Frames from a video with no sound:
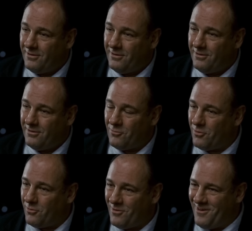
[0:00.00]
Tony
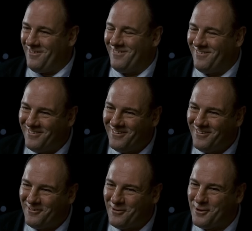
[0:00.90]
Blundetto is
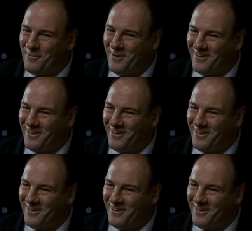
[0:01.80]
sort of like the